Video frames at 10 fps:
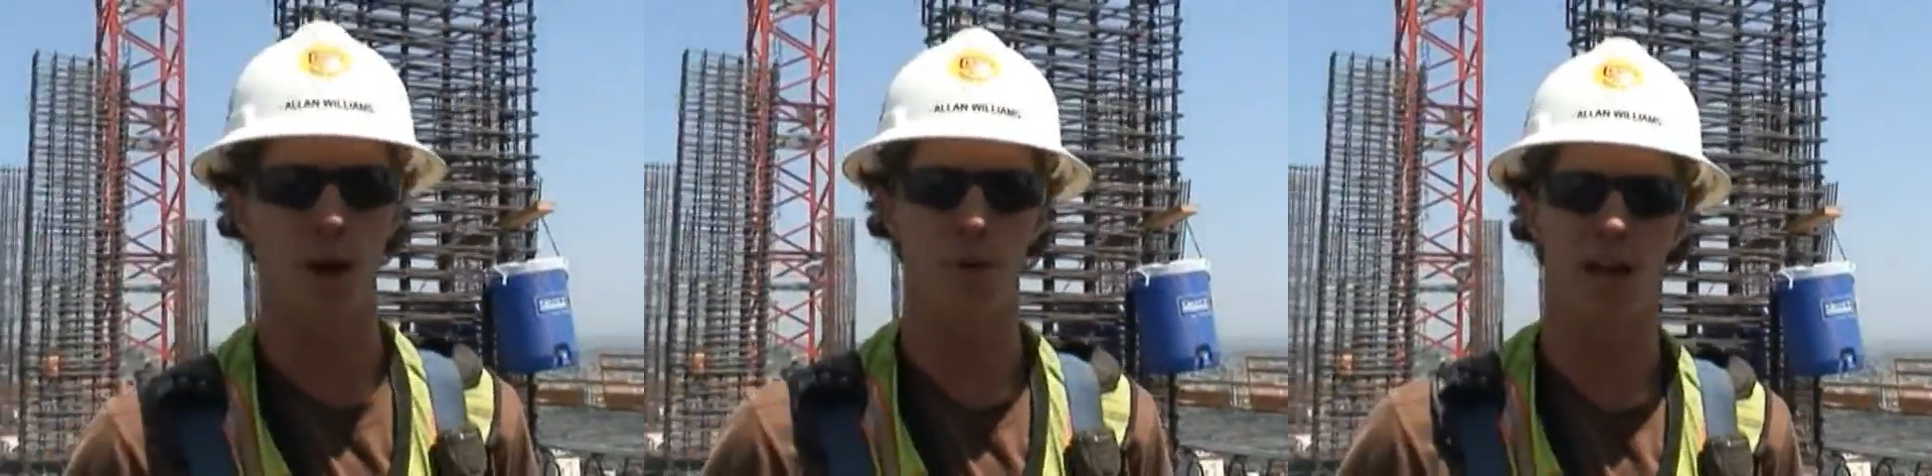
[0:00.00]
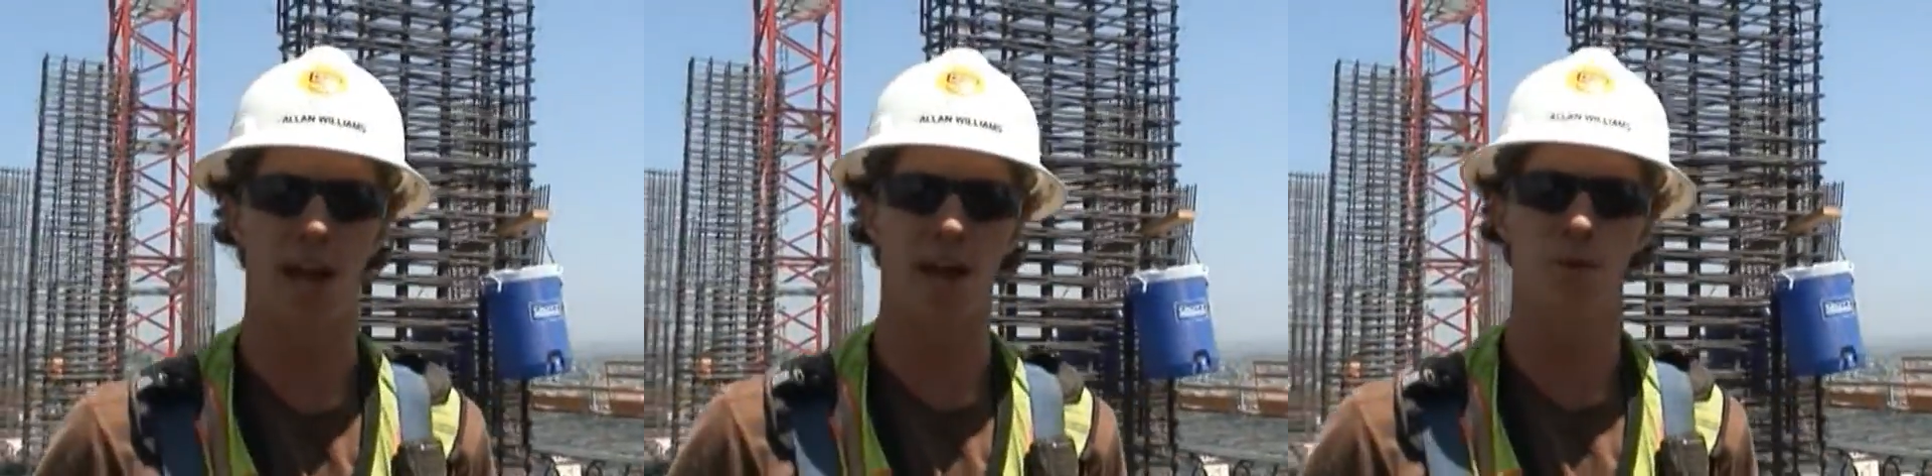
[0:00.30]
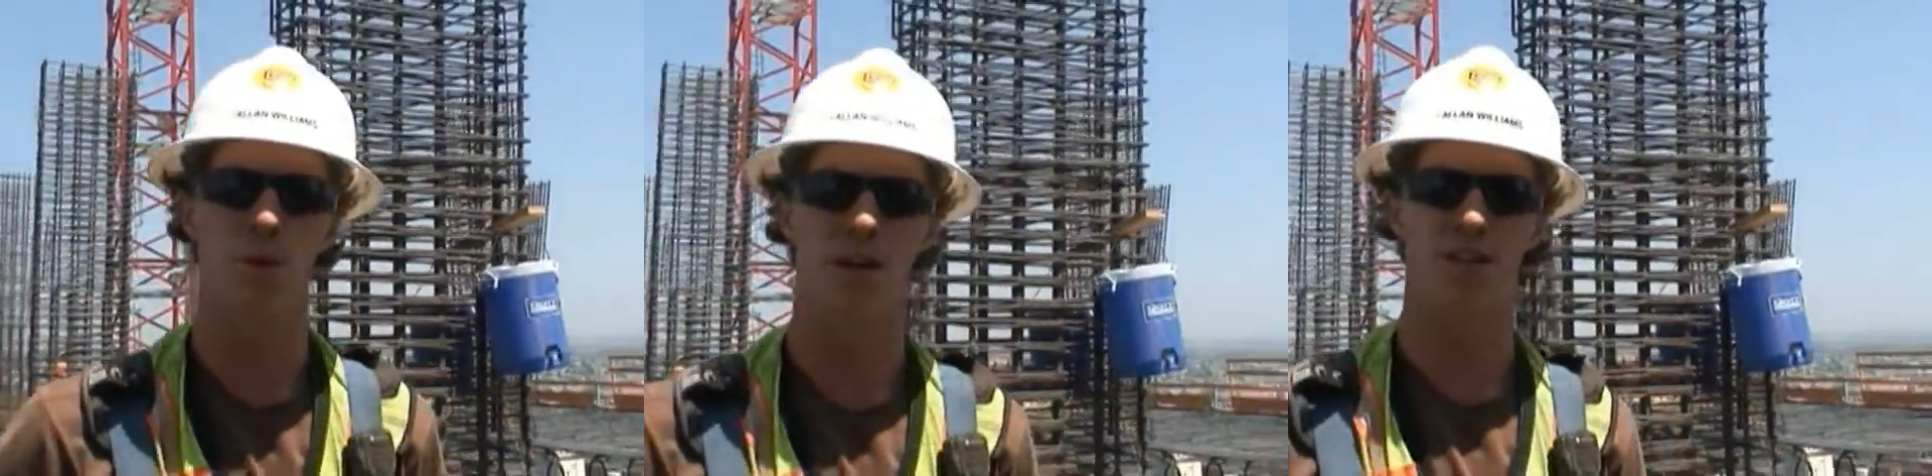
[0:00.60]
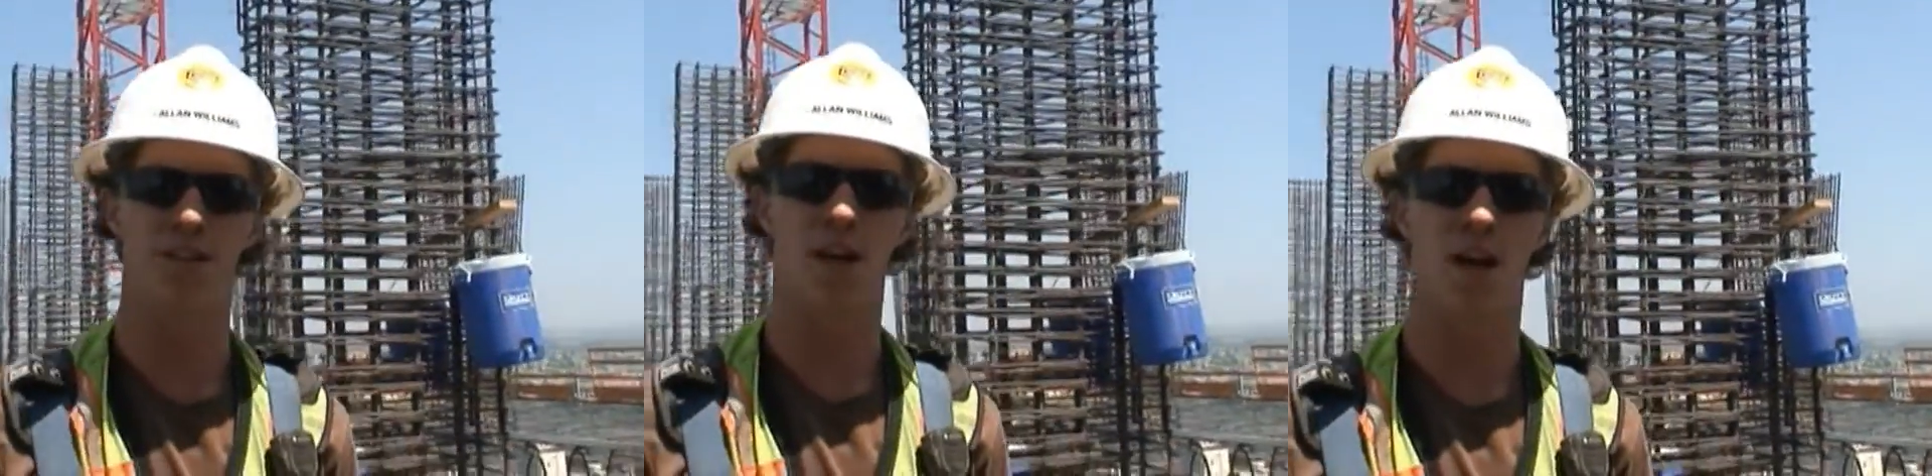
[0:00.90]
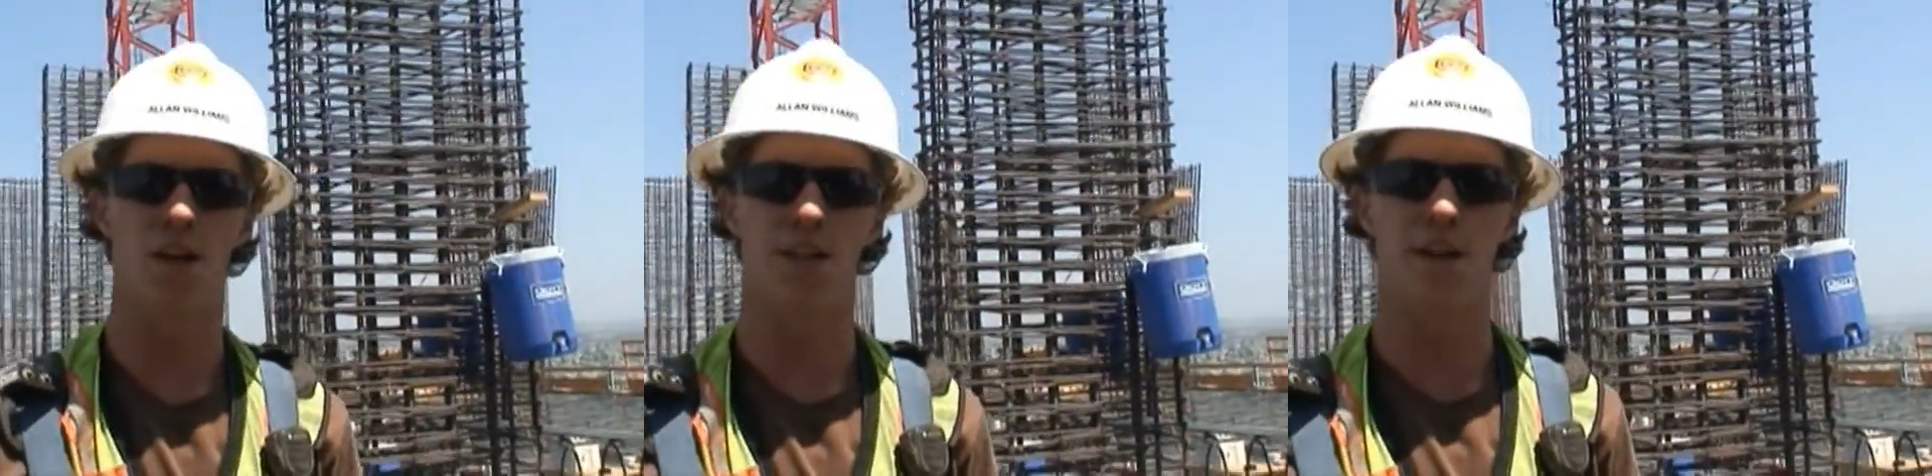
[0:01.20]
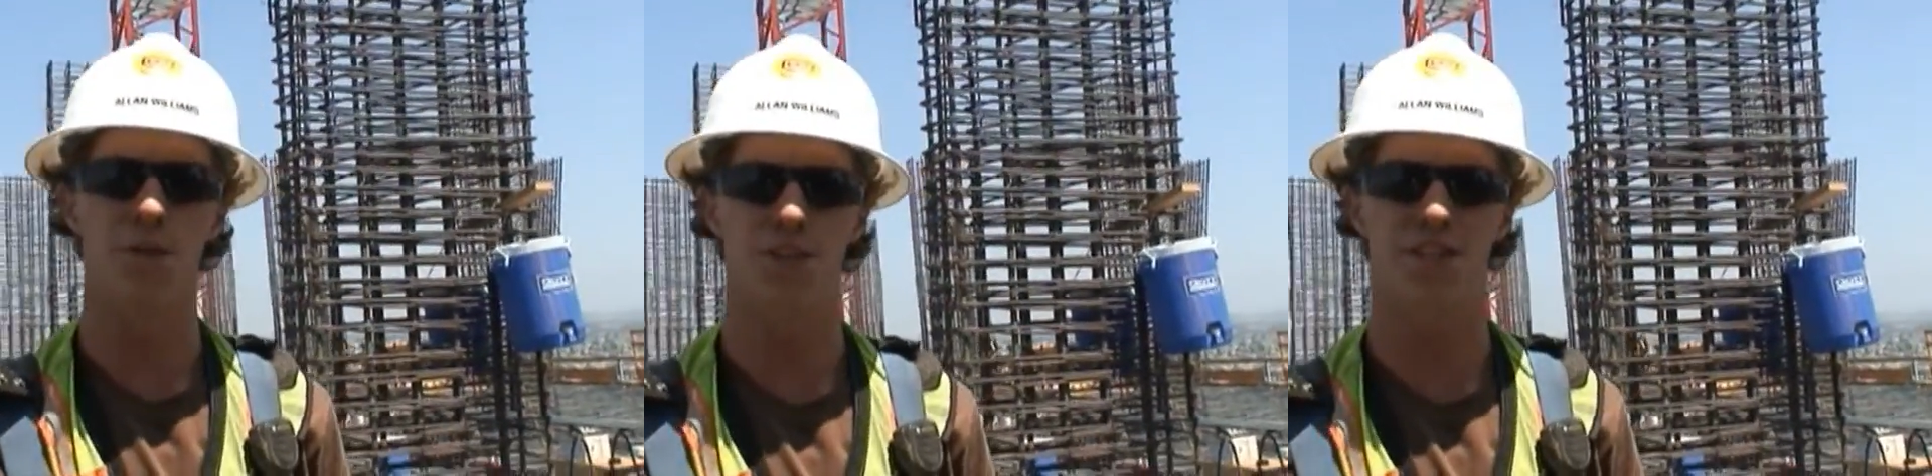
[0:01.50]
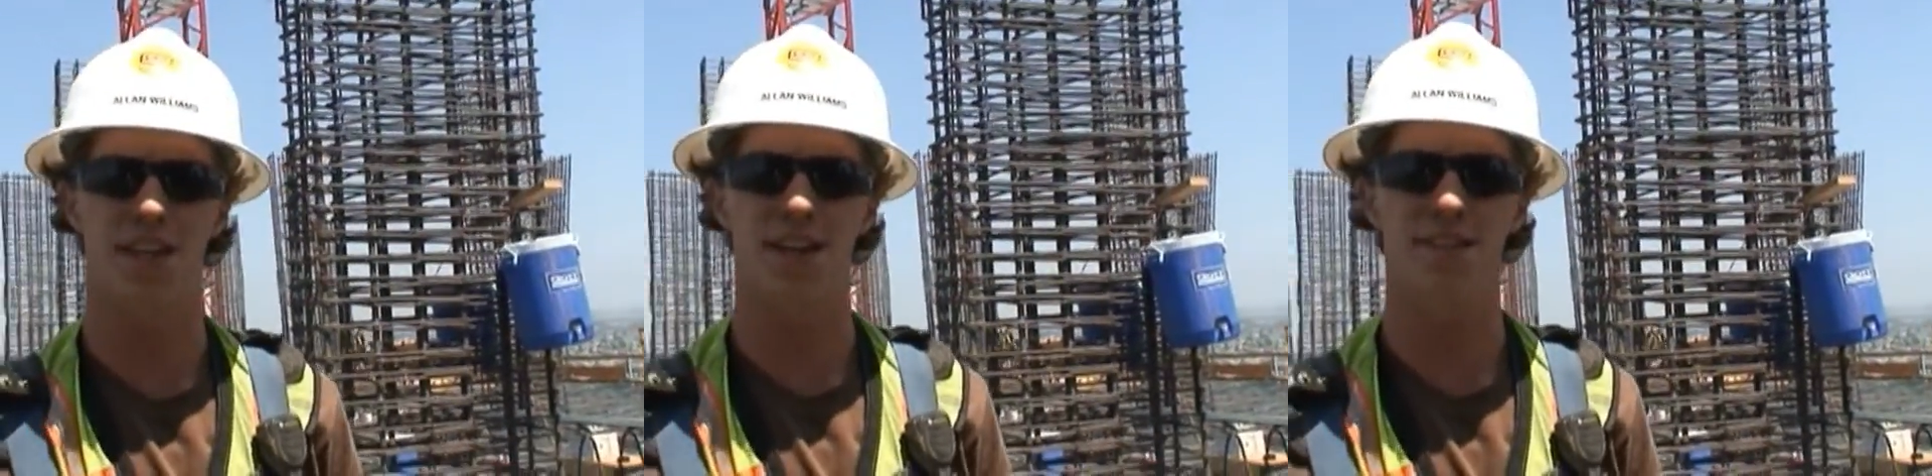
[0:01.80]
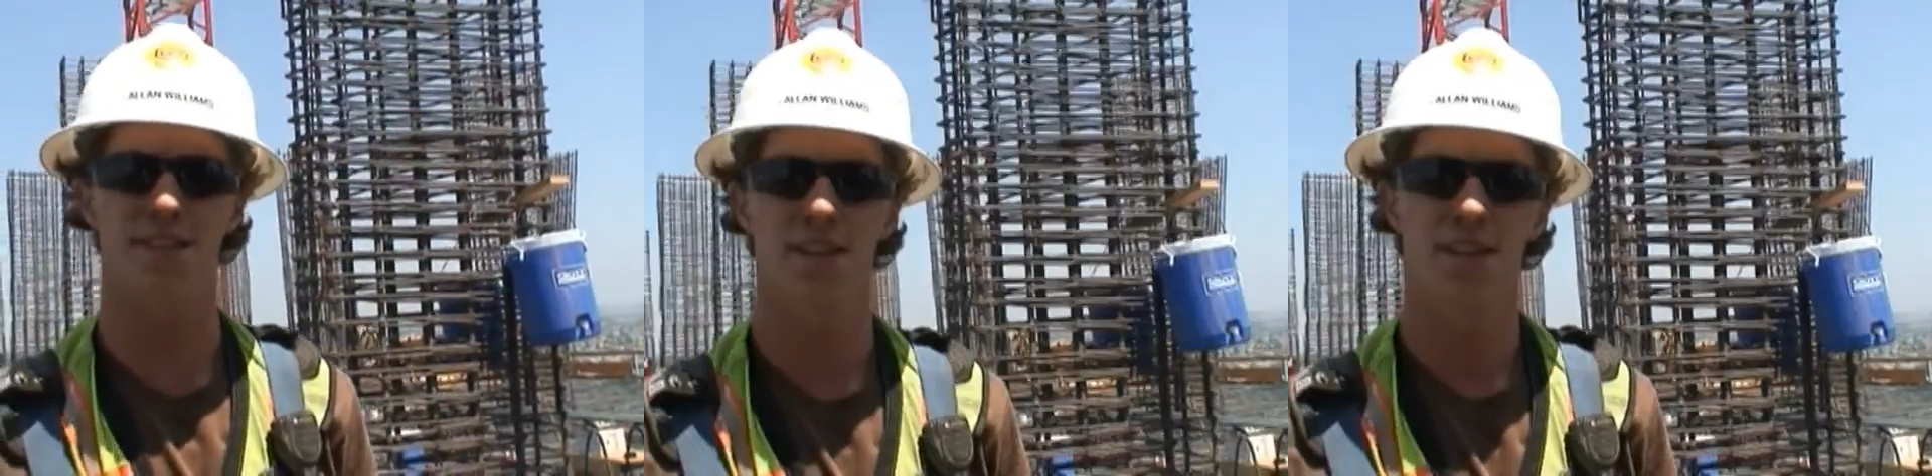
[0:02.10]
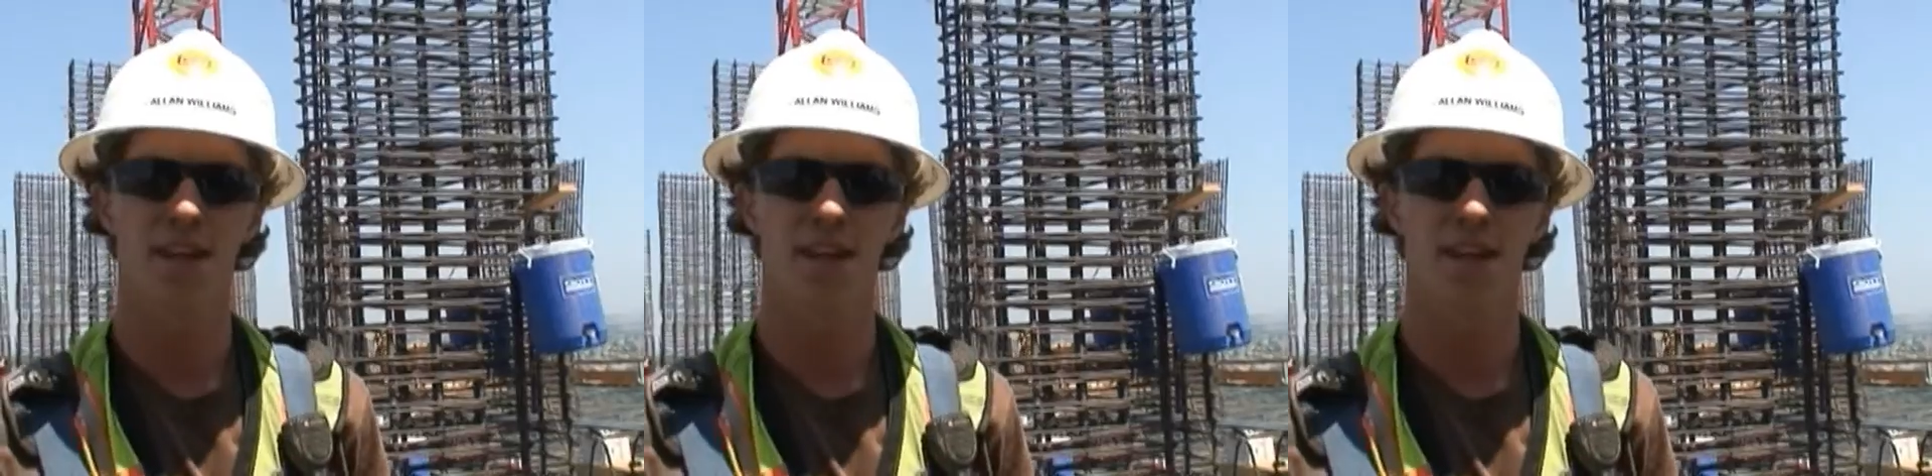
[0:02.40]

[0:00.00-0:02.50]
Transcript: that we had was level 6,